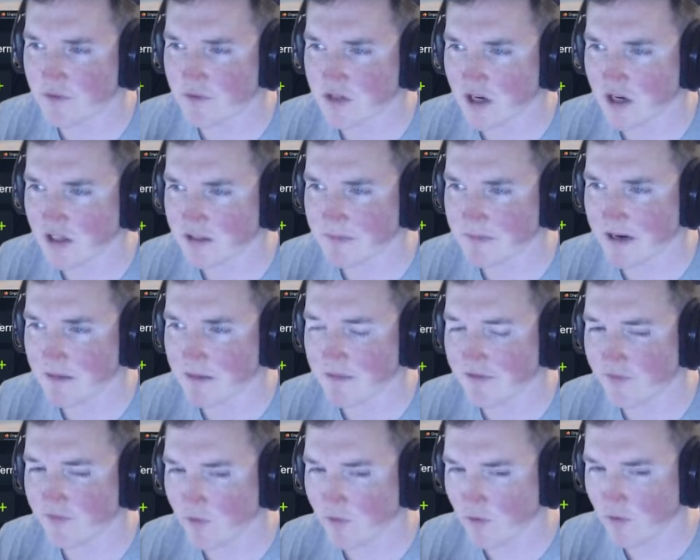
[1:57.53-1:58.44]
talked about it
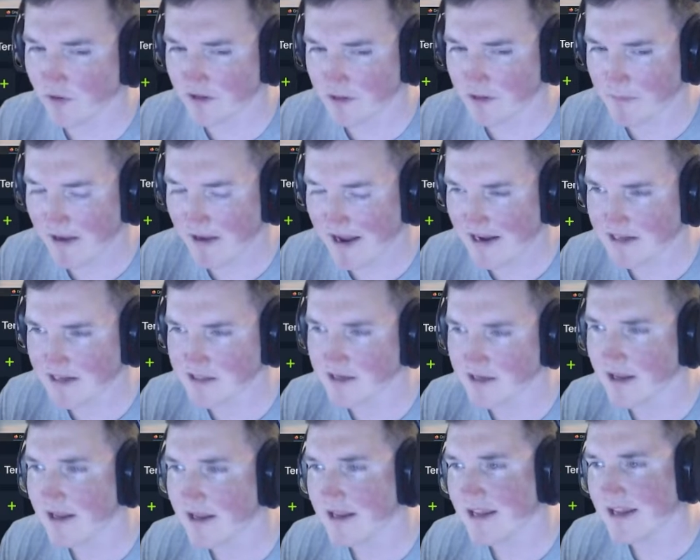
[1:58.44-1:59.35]
before in the past,
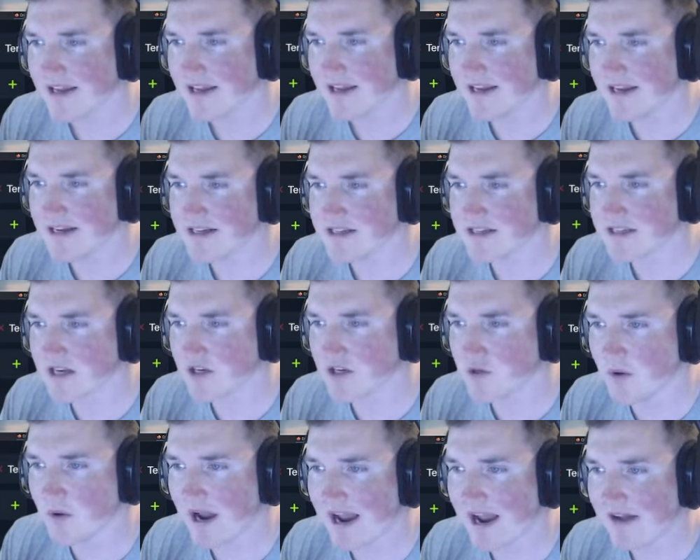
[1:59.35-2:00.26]
is
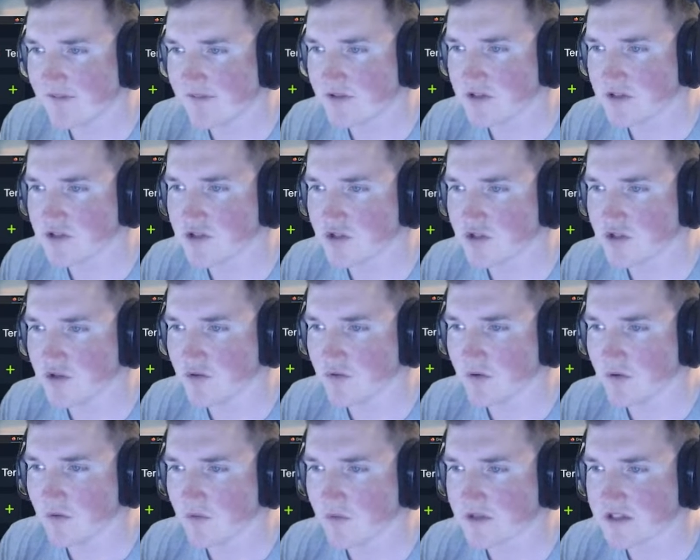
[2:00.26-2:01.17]
you have to
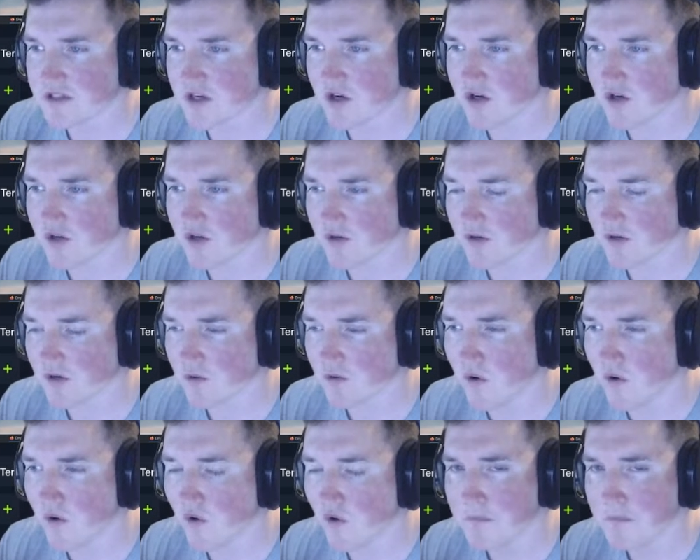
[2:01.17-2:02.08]
do what's called
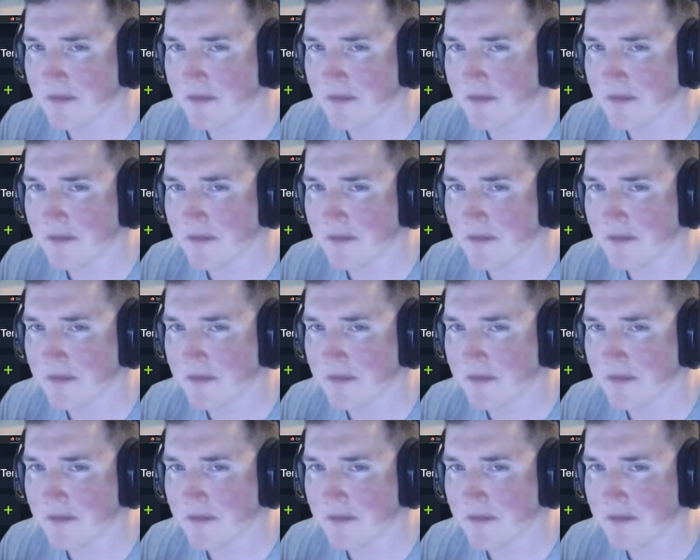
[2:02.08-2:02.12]
quote